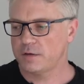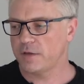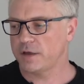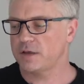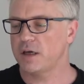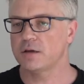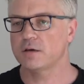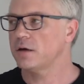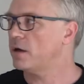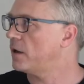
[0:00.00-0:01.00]
They
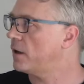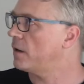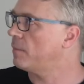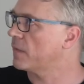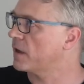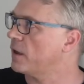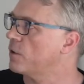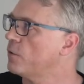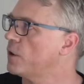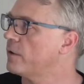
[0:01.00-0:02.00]
take
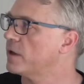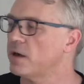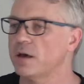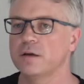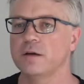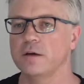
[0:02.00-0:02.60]
Kaguya again,